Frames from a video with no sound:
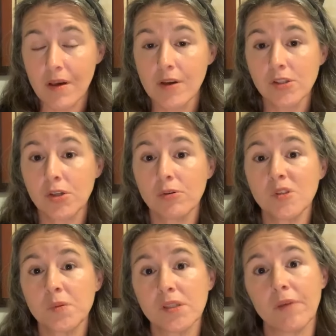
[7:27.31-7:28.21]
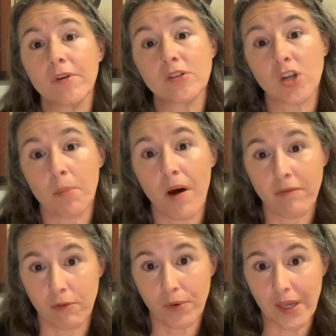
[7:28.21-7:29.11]
to a specific
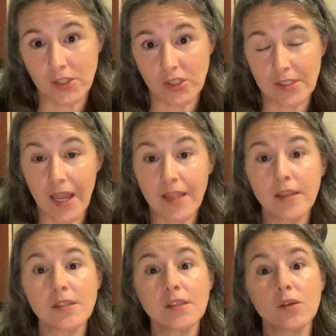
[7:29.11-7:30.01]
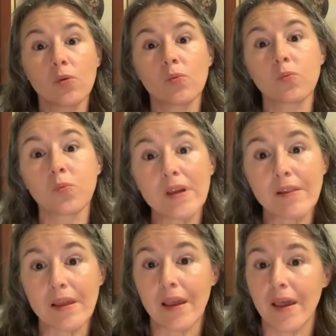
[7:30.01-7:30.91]
drop-off location. And this is
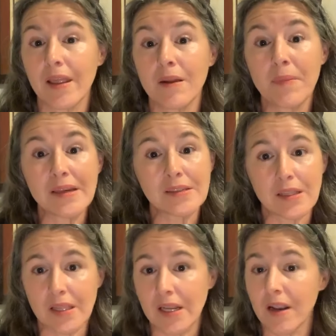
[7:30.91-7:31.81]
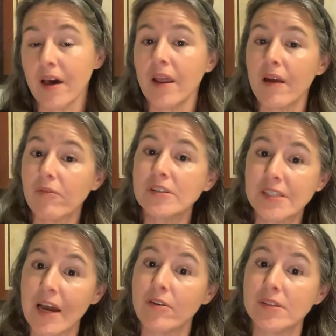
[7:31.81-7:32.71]
really an amazing thing. Not every
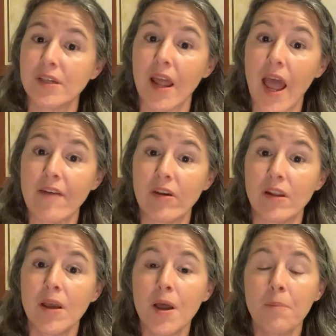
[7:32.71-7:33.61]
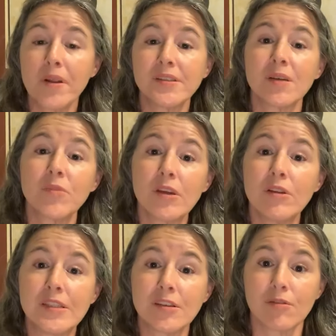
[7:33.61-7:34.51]
town is going to have it, but it's something you
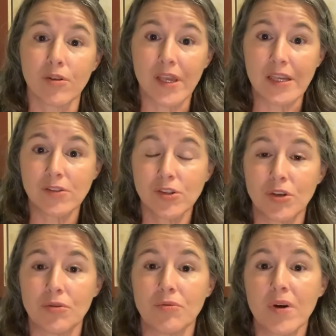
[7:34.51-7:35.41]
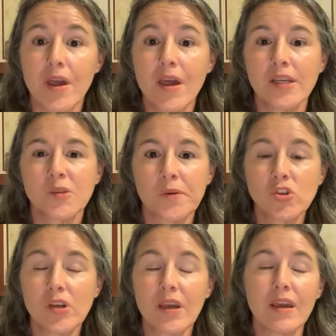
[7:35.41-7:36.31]
need to look into,
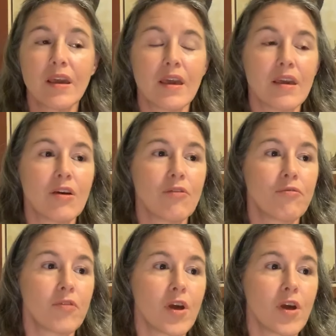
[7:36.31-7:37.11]
especially if